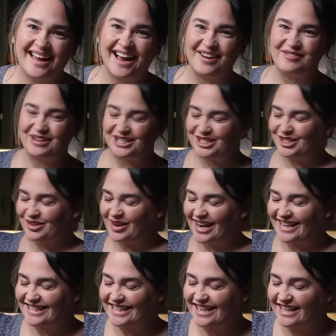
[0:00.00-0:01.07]
I wish you
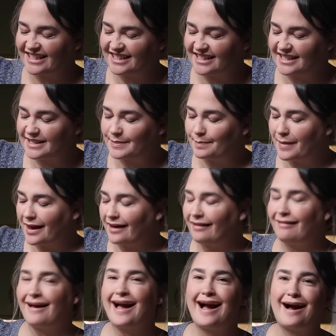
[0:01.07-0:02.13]
guys could
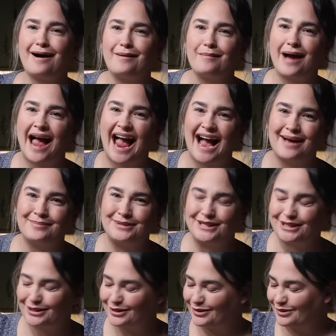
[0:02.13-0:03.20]
smell how
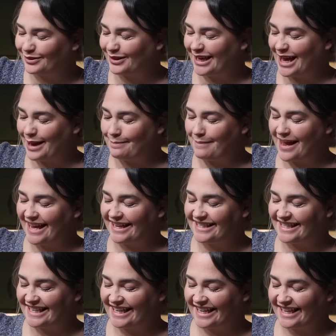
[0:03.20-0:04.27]
absolutely
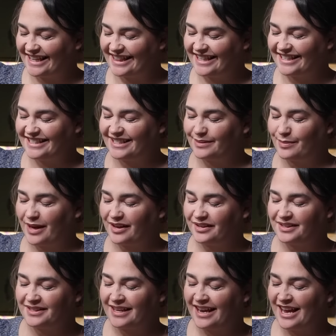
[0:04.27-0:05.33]
amazing this
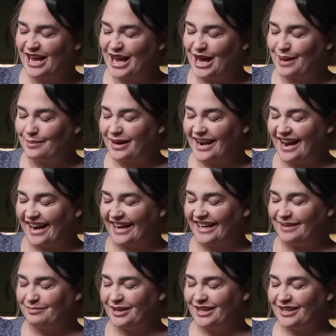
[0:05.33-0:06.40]
smells, but I
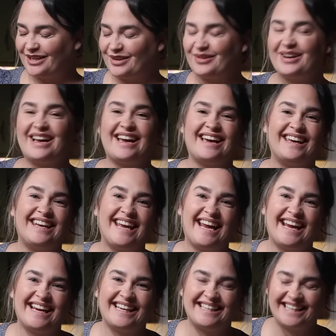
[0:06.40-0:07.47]
am gonna go ahead
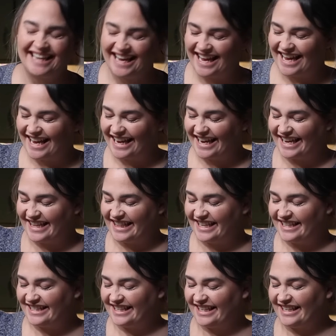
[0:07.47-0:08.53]
and get
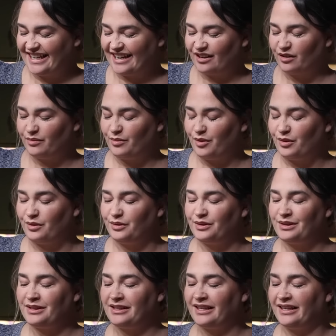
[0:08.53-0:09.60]
this in our
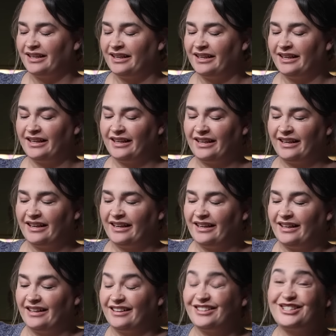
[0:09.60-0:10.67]
bowls
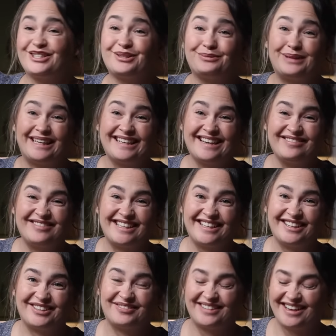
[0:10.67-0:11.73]
so we can have
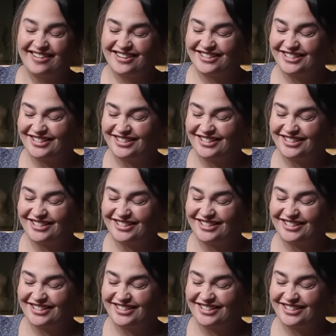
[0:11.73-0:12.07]
dinner. We are